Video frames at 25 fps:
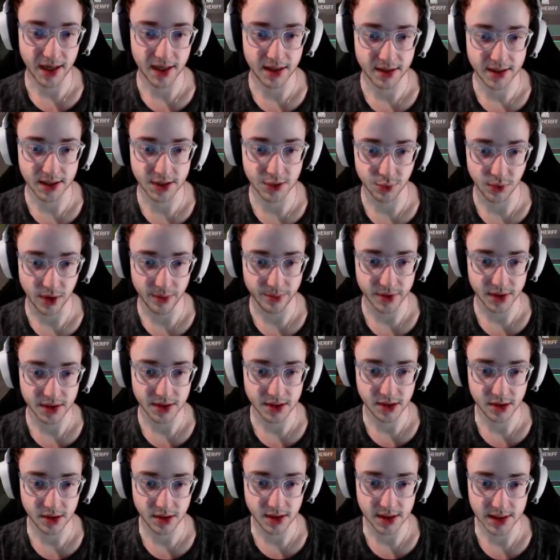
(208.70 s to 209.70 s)
these
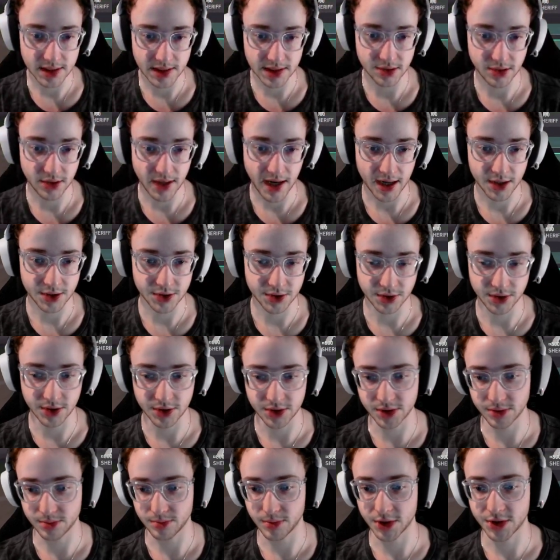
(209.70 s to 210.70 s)
weapons here, because these
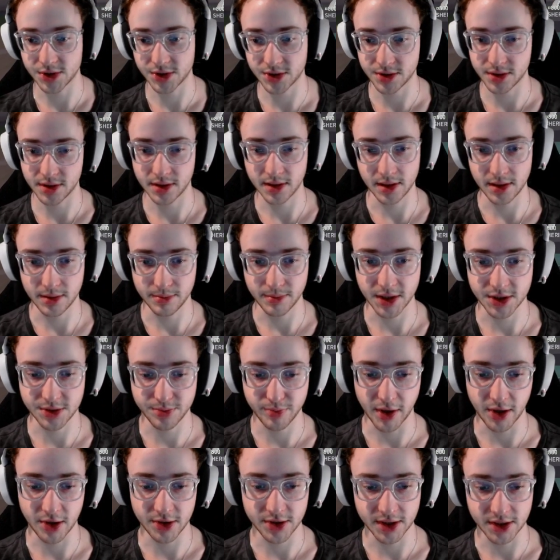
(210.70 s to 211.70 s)
are much
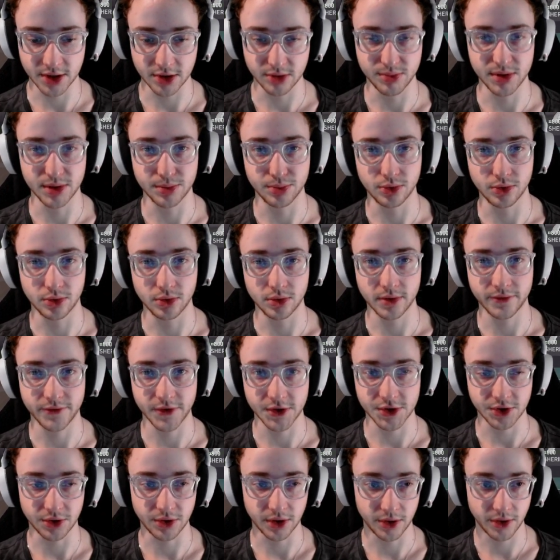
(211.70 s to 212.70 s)
better to kill people
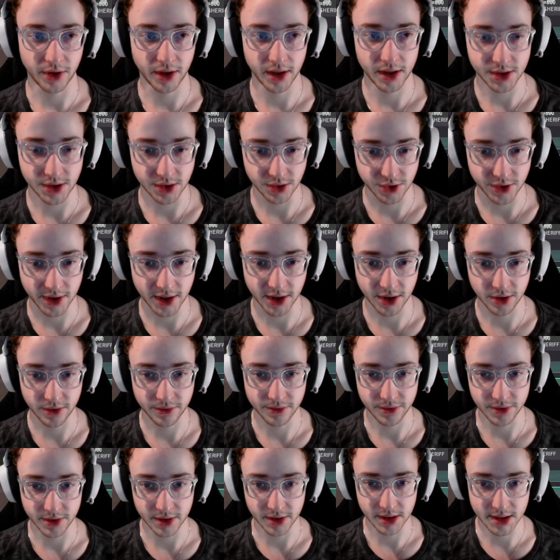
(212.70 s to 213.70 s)
efficiently, right? So try to go
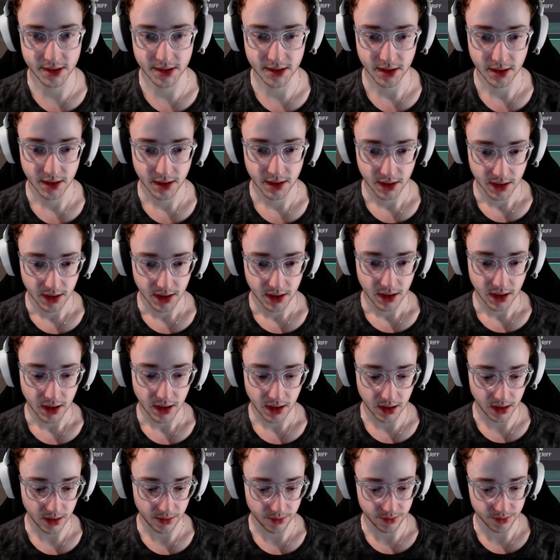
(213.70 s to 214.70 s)
for these.
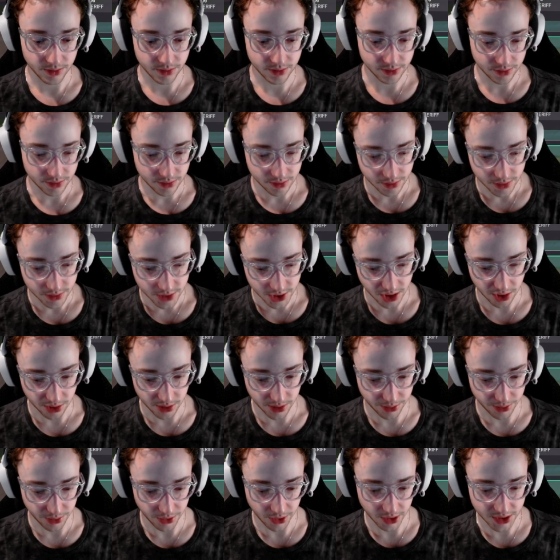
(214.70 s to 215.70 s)
So
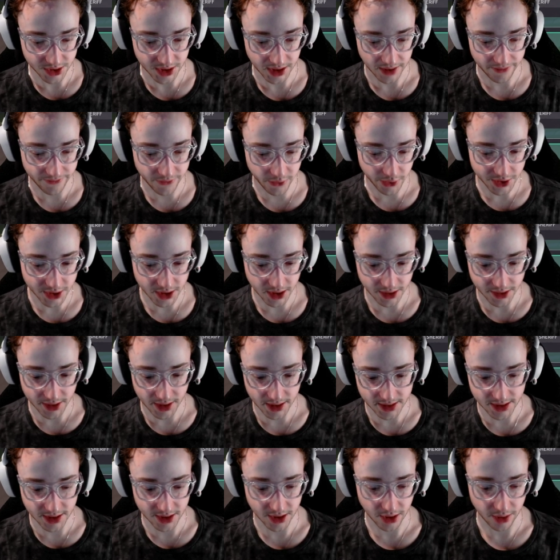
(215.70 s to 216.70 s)
remember, stop focusing on
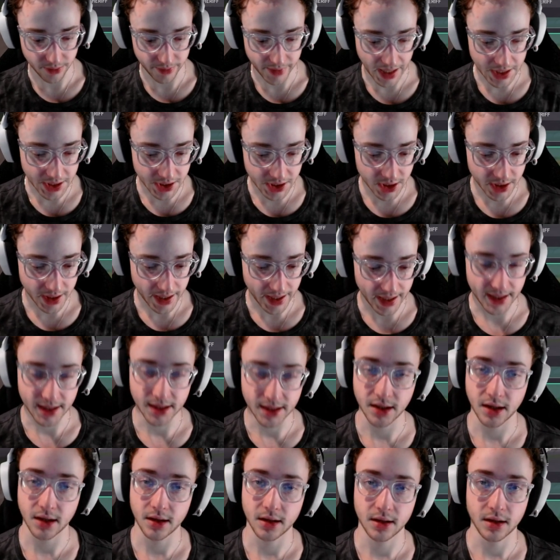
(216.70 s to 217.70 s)
things that don't matter,
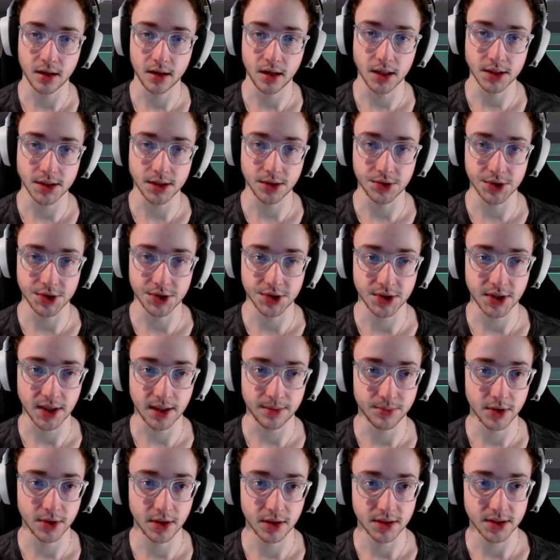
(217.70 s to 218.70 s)
and also just
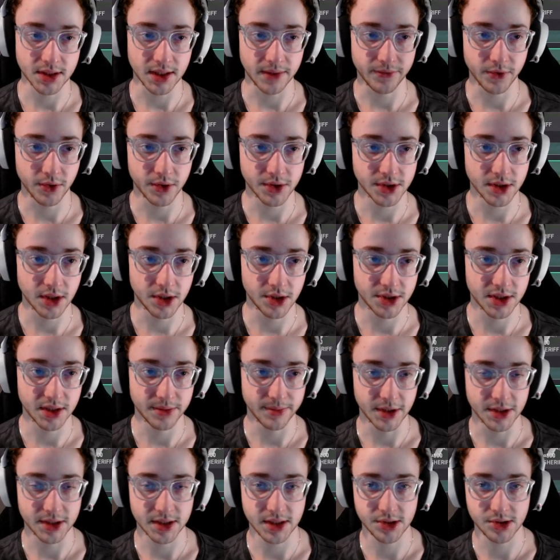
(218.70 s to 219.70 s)
stop focusing on your
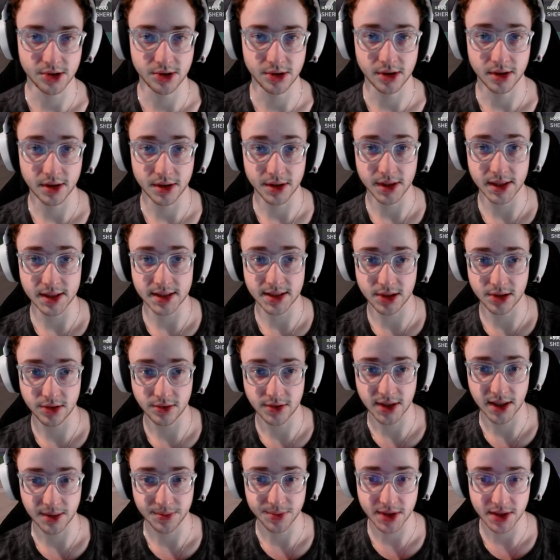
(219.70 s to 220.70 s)
teammates. These 2
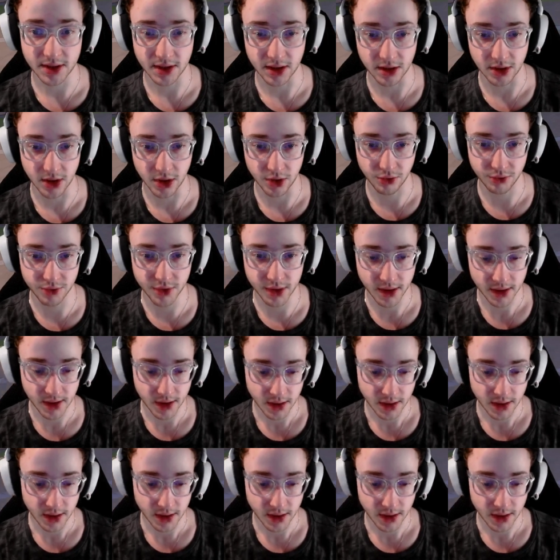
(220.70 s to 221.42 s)
tips alone